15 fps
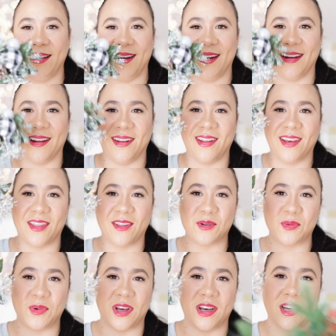And another
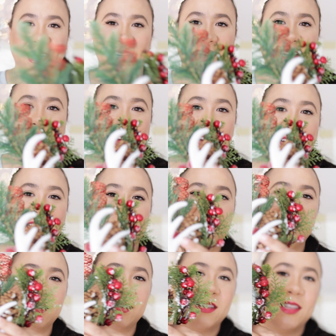one.
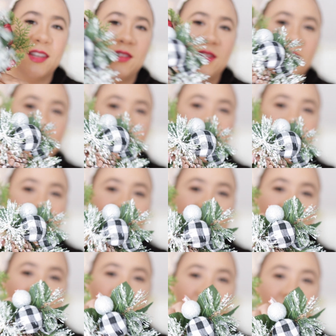So did you see the
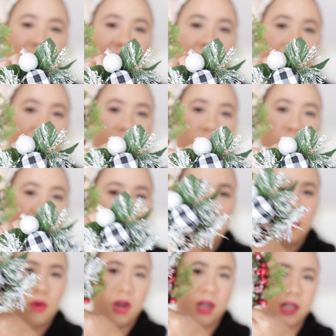theme I was kind of going for